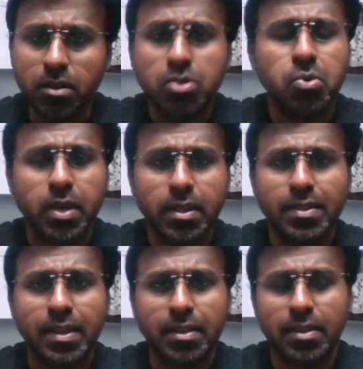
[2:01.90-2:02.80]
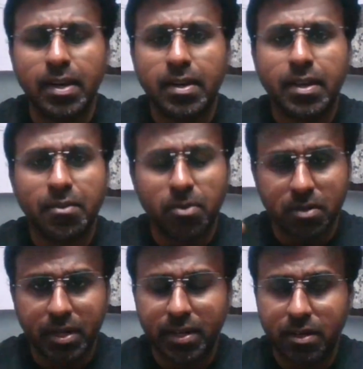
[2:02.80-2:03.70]
You can think that he
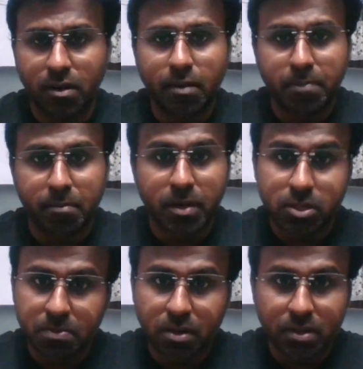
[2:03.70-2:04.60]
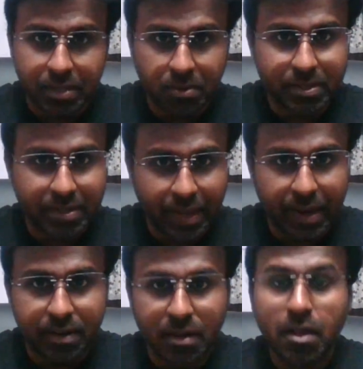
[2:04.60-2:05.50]
did not publish because he was
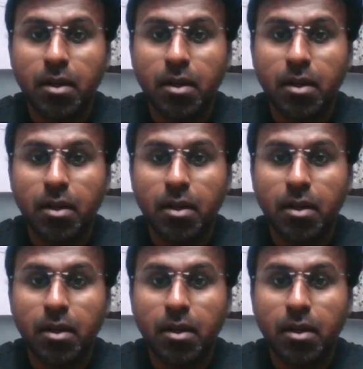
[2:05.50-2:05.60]
scared.